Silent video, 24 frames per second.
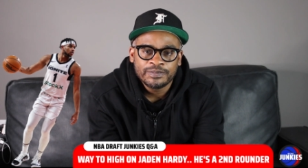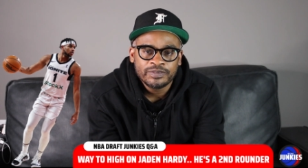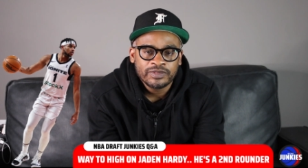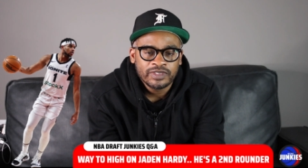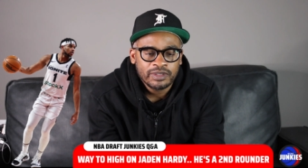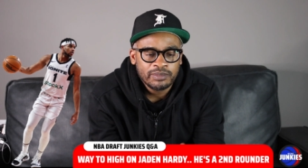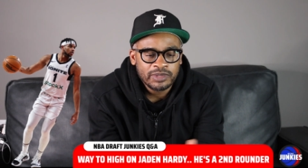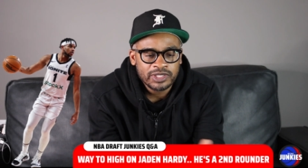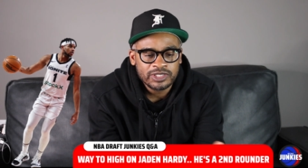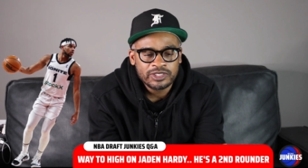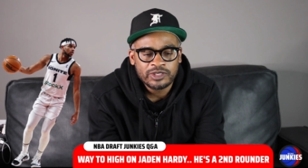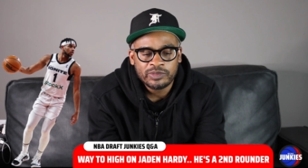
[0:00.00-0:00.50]

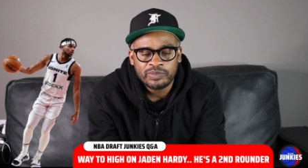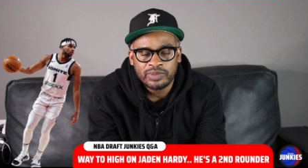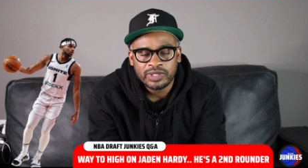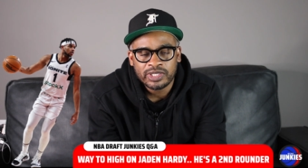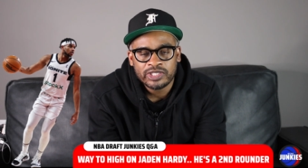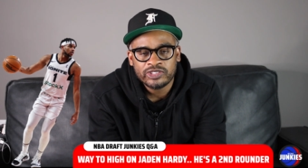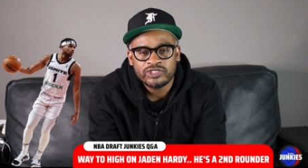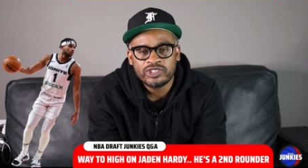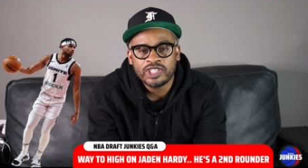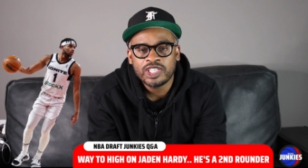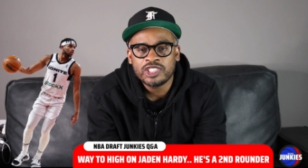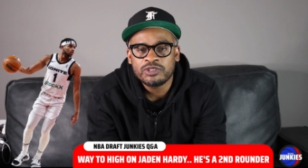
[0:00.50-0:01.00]
I mean, it's a big
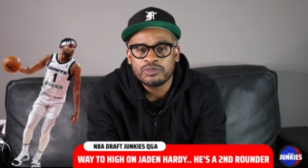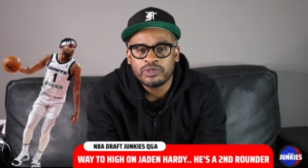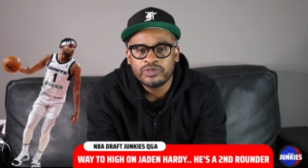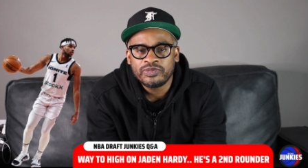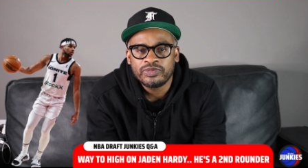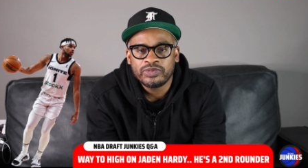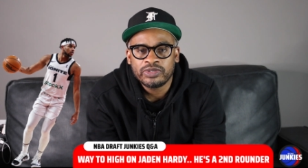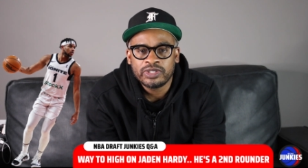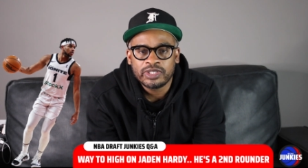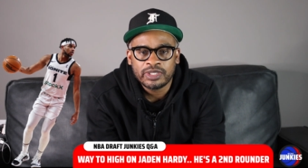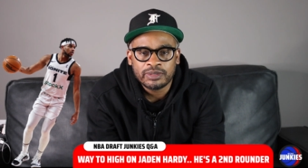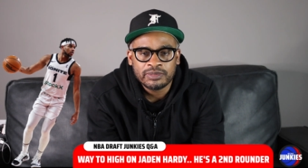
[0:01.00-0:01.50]
adjustment
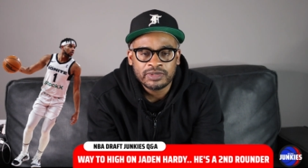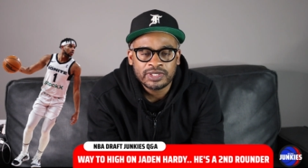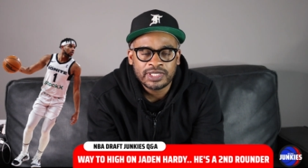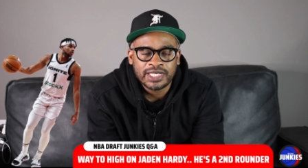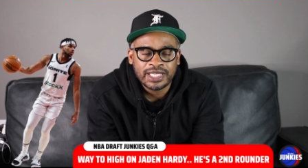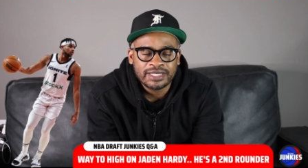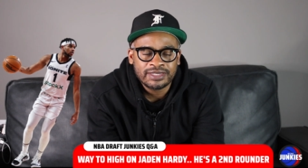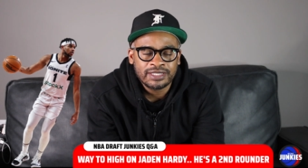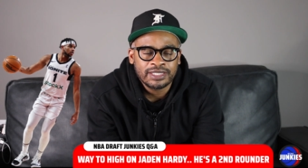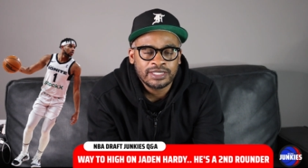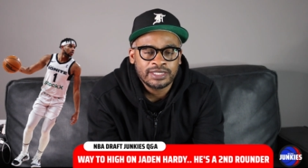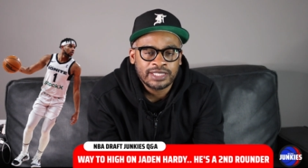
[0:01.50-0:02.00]
for him, and
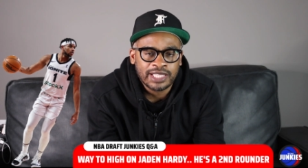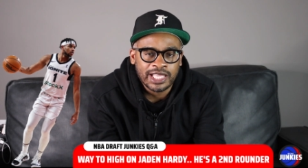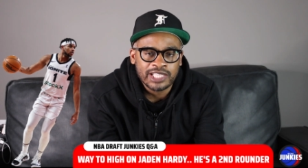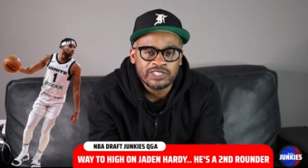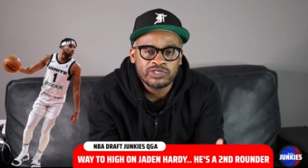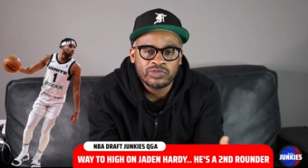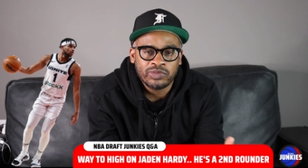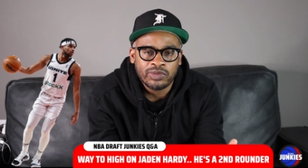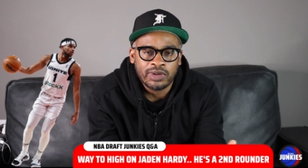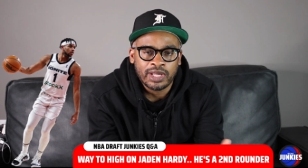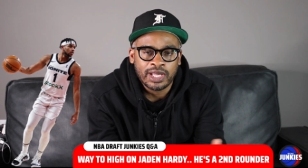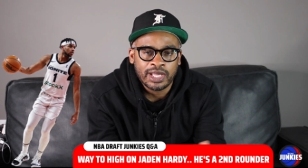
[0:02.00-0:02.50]
I think
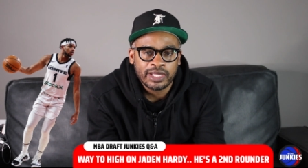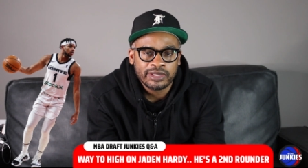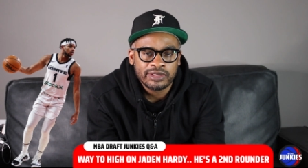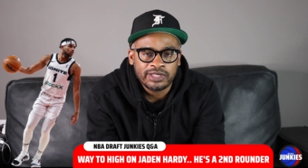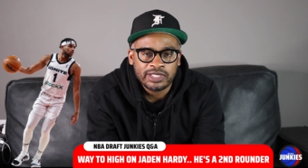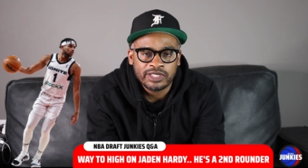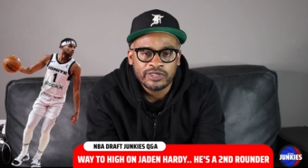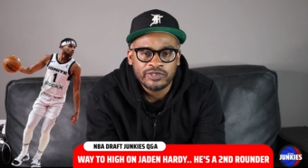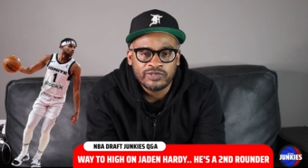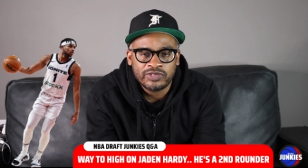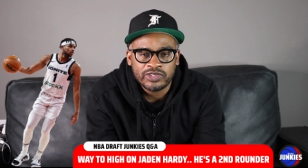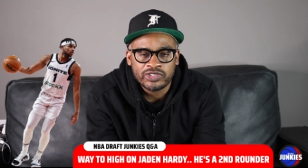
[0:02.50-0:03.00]
that's why
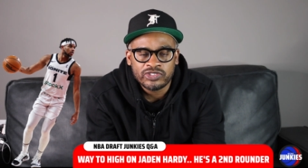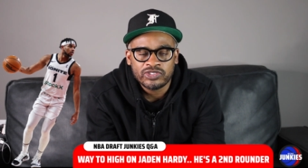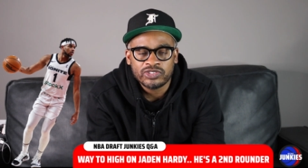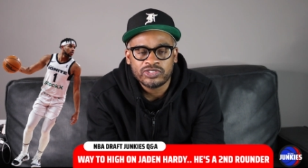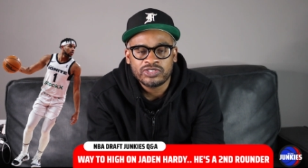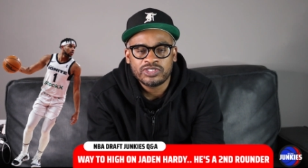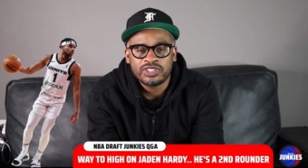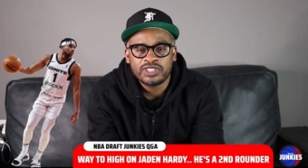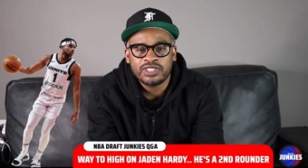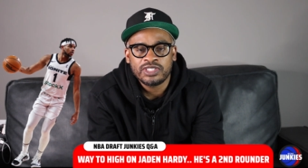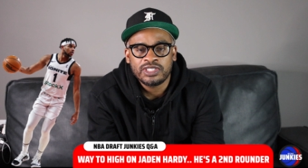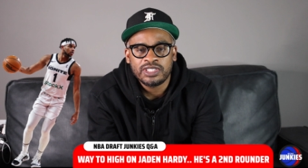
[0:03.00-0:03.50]
the
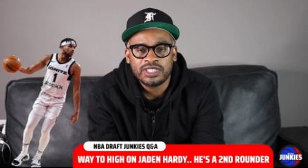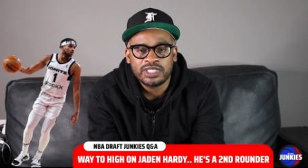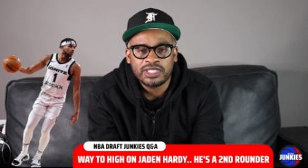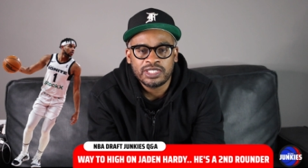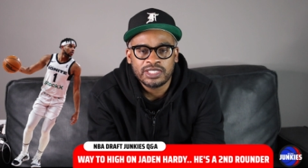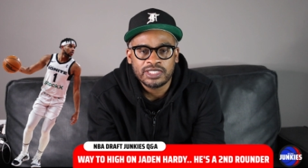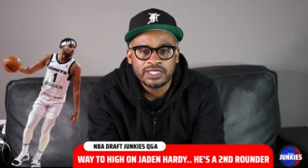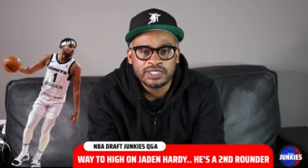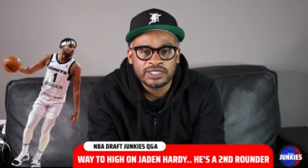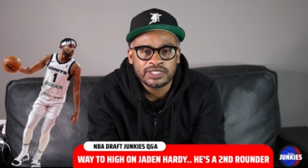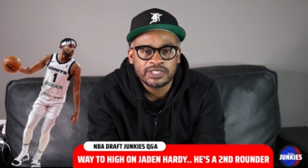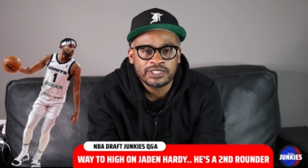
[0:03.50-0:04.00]
efficiency
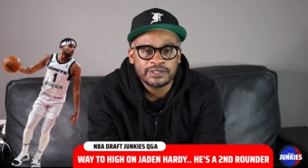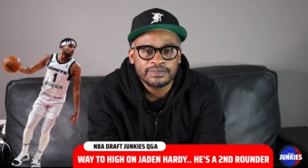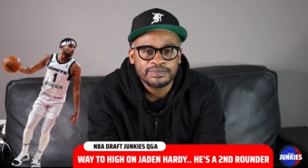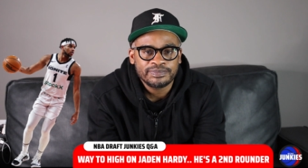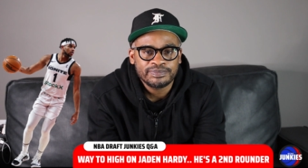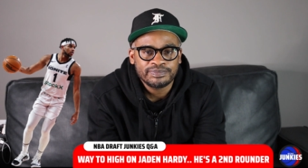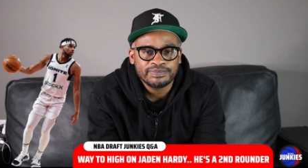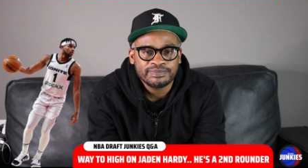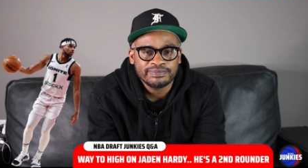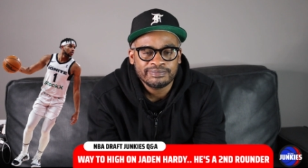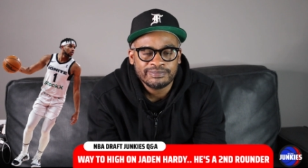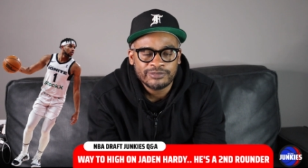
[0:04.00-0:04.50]
is
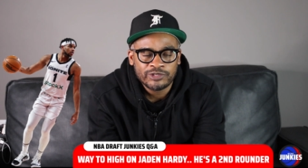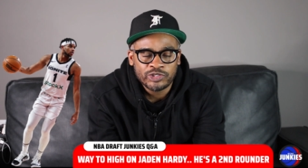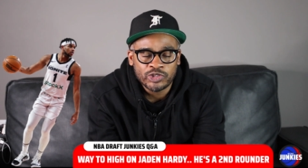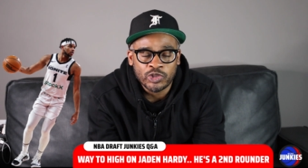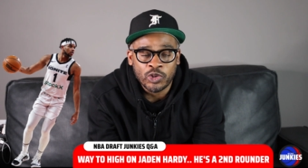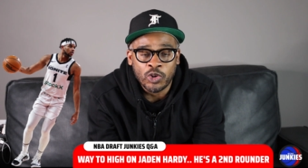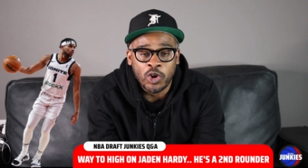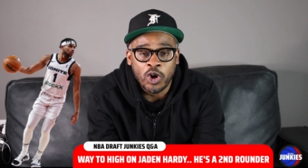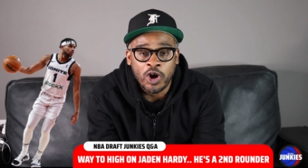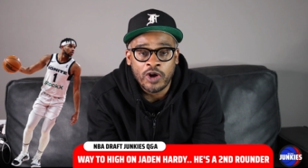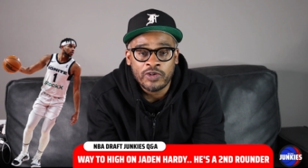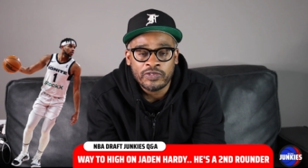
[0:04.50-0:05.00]

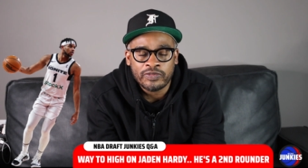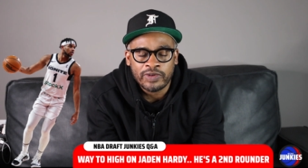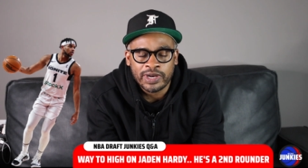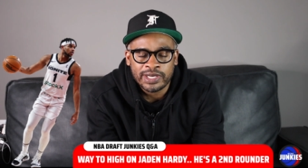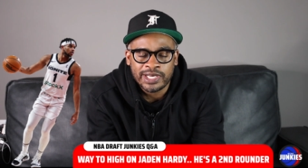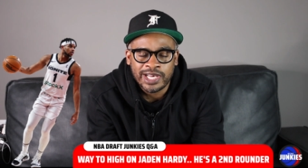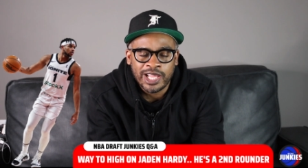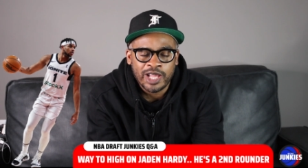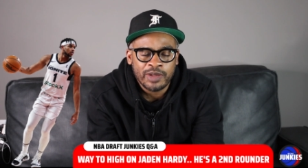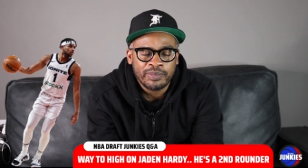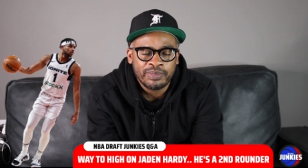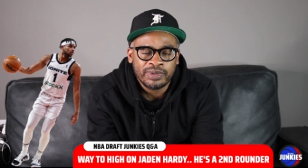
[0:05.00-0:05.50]
so off right
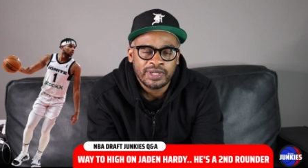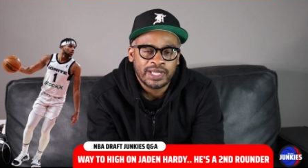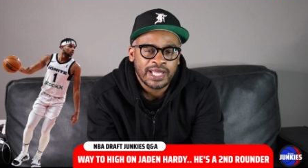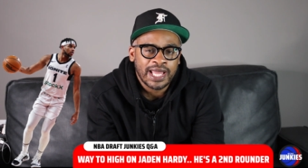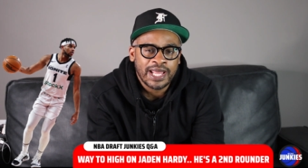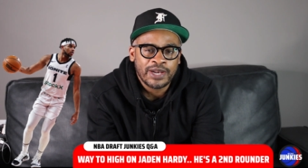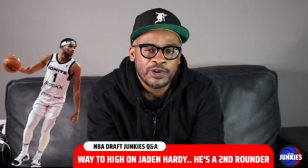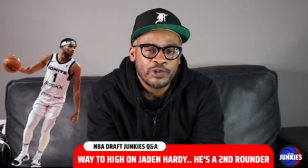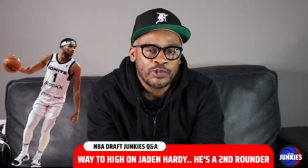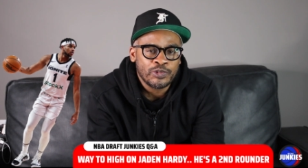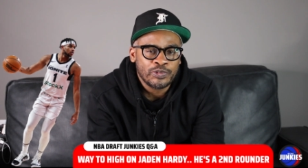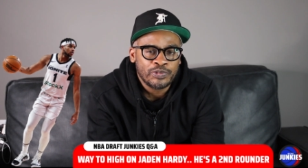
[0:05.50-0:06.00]
now, but
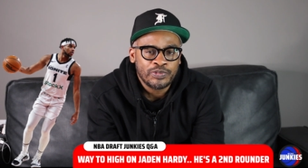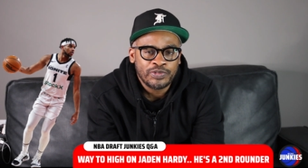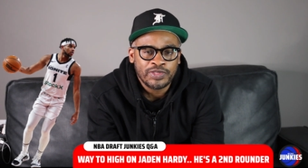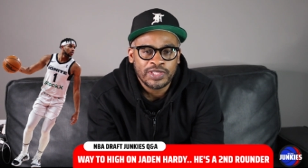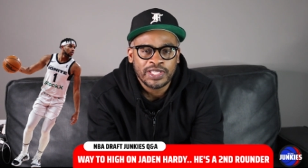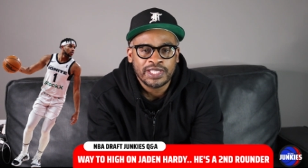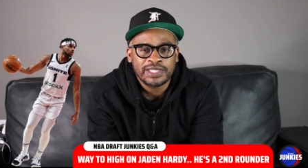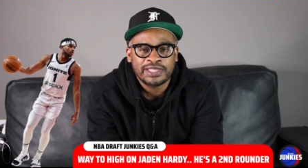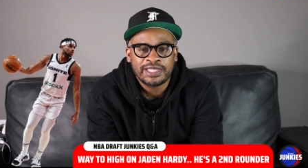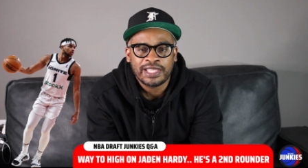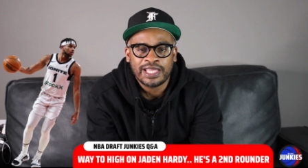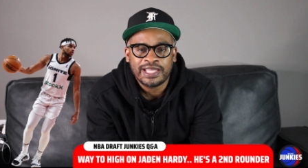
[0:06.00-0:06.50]
I don't
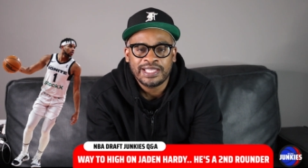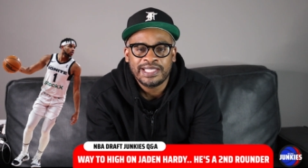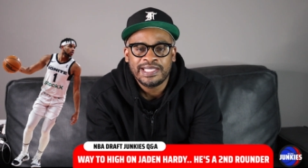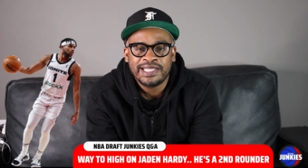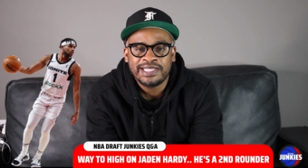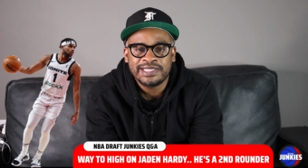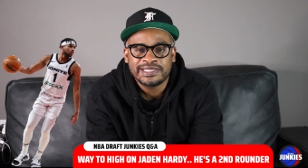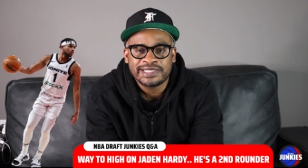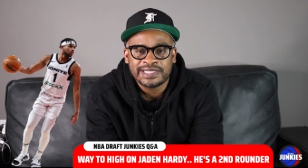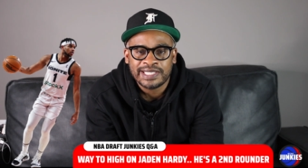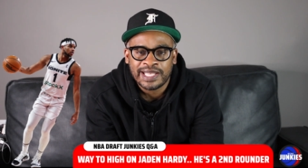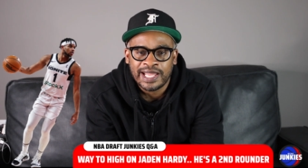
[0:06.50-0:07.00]
think that
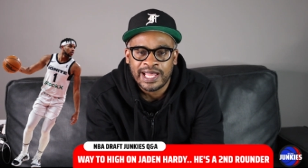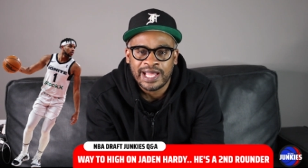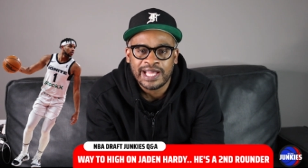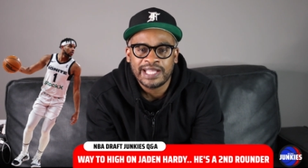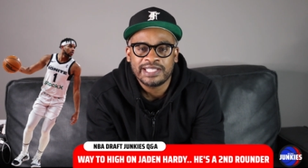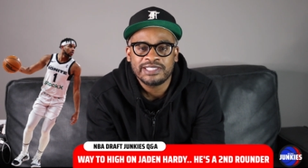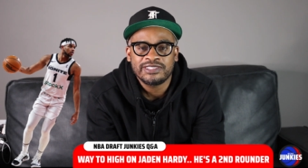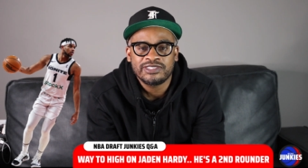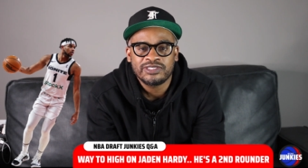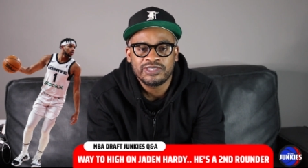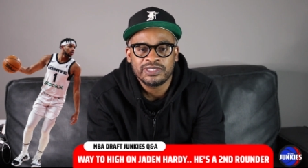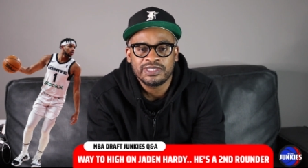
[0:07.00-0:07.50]
he
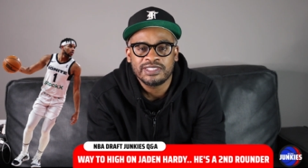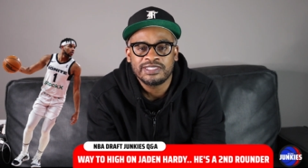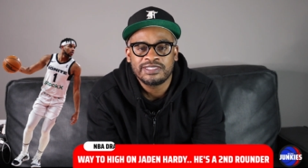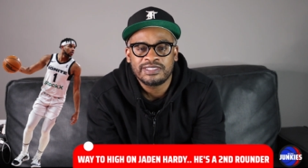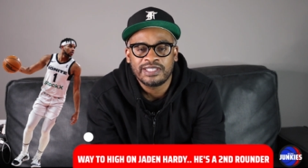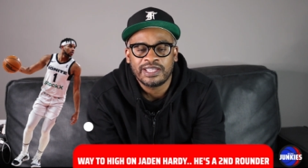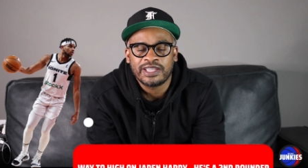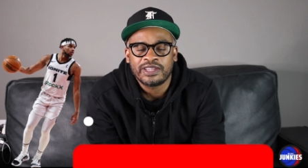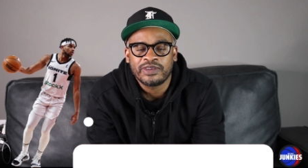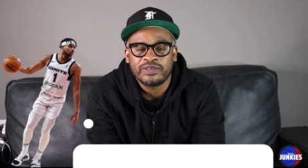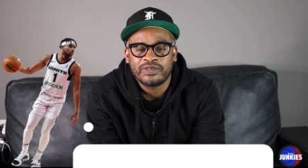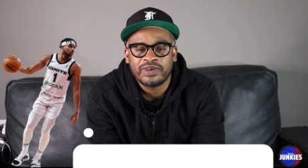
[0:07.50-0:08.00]
slides to the
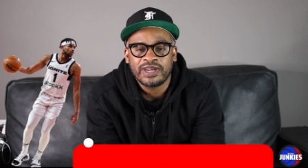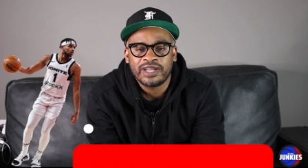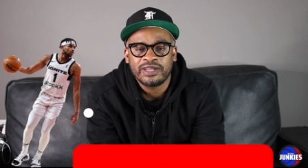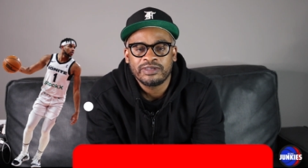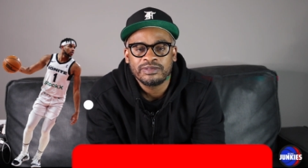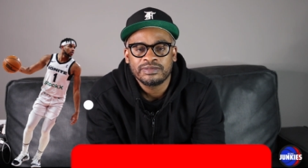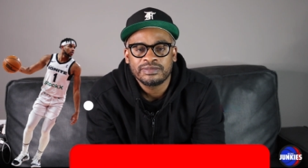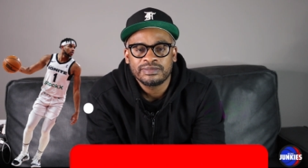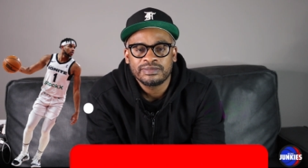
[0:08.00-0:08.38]
second round.